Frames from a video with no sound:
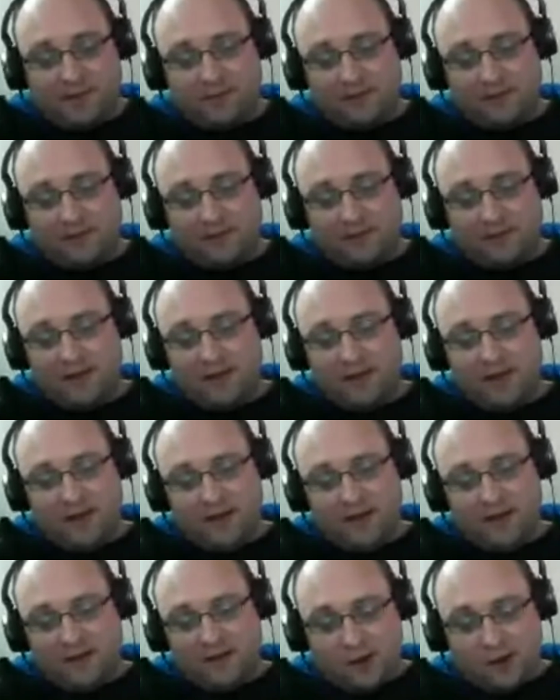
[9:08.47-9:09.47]
people
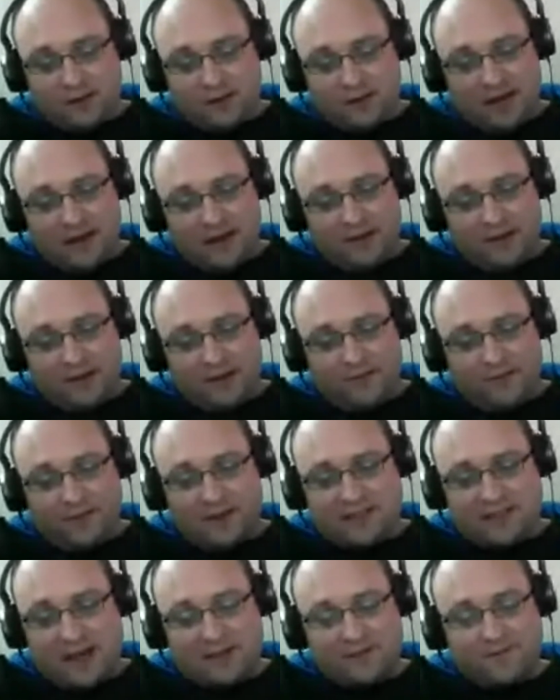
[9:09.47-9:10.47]
don't have the
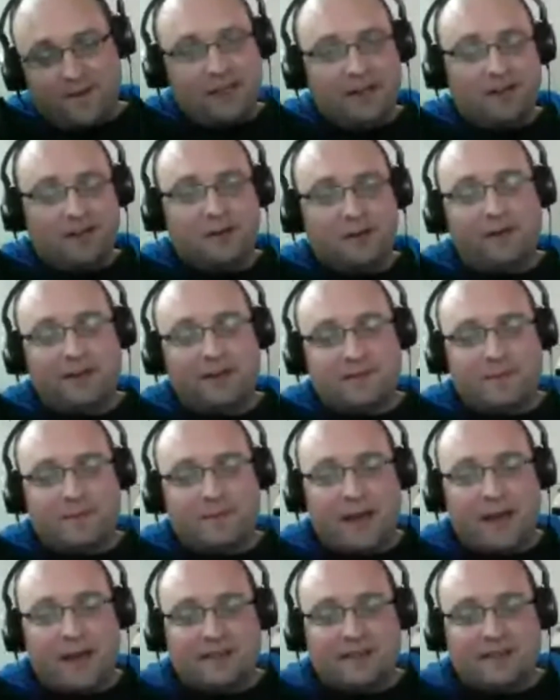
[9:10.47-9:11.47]
slightest fucking
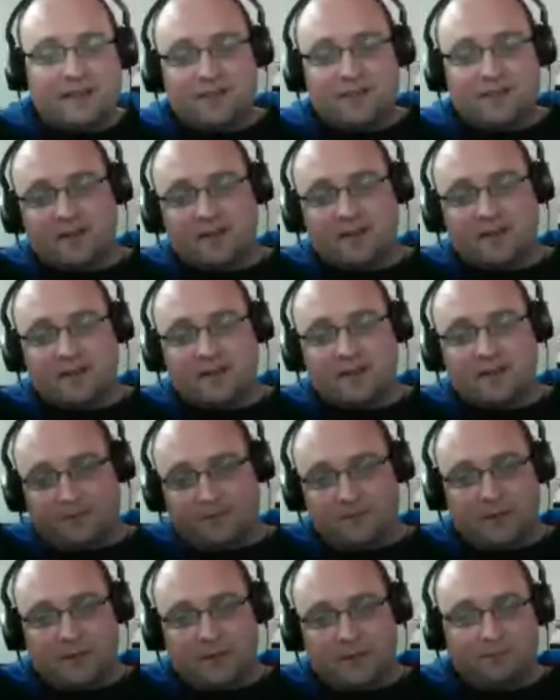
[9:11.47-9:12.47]
clue how it's basically just
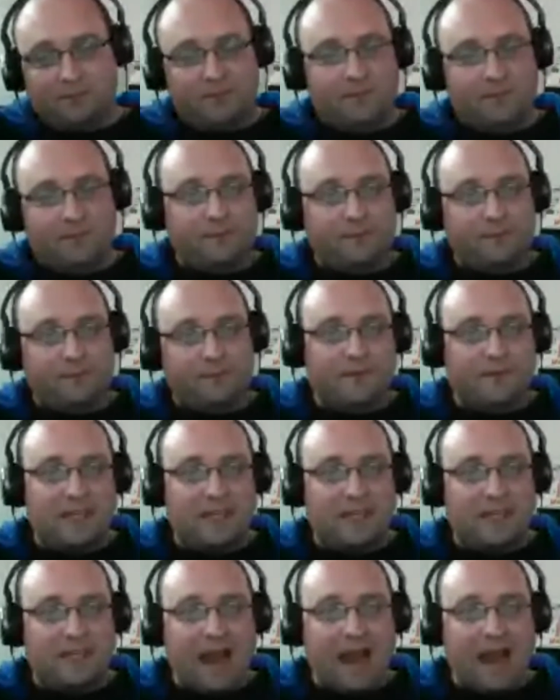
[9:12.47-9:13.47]
a big
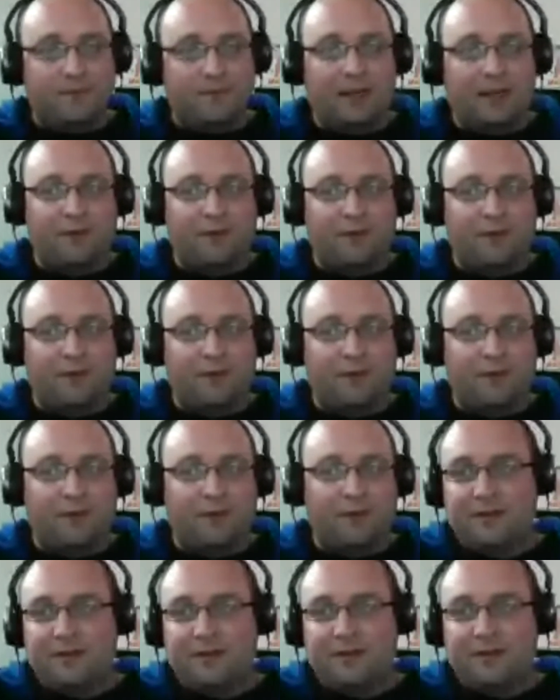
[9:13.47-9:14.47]
bit of gambling,
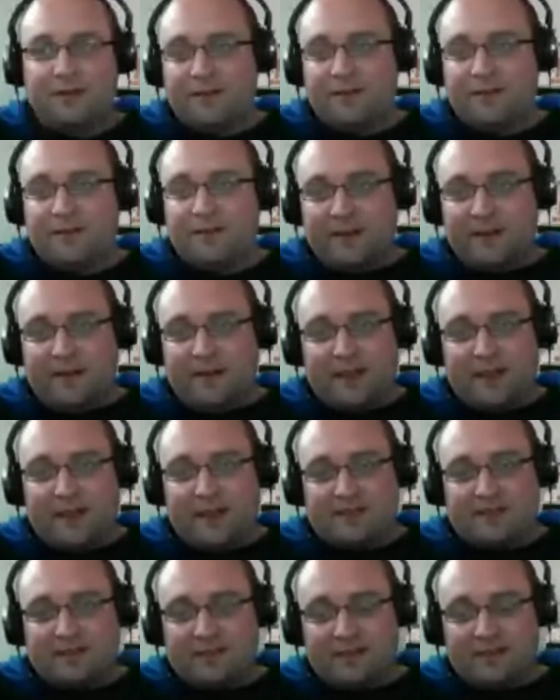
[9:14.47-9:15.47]
right?
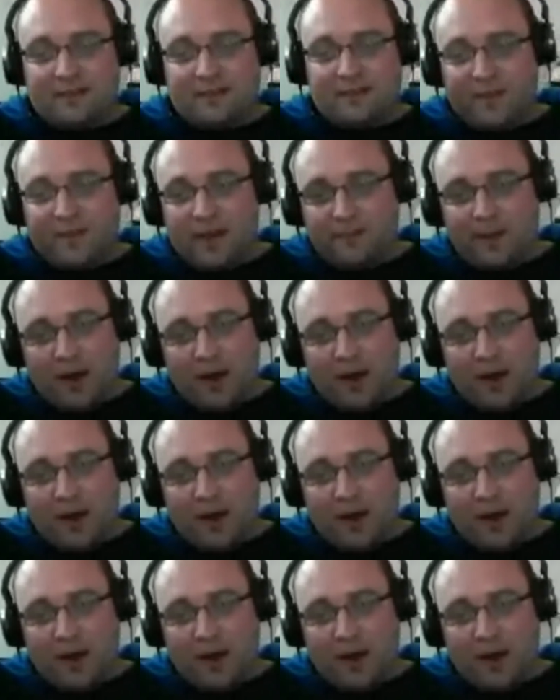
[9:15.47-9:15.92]
There, I mean,